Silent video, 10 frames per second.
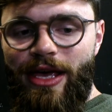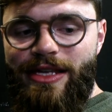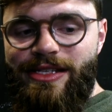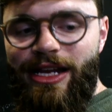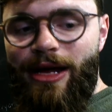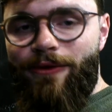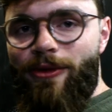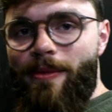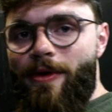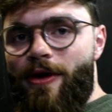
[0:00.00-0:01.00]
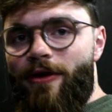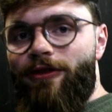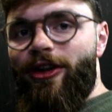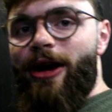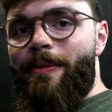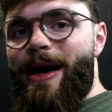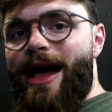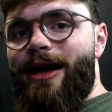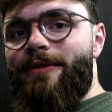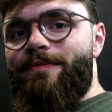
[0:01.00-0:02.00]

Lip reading: is getting them from flare back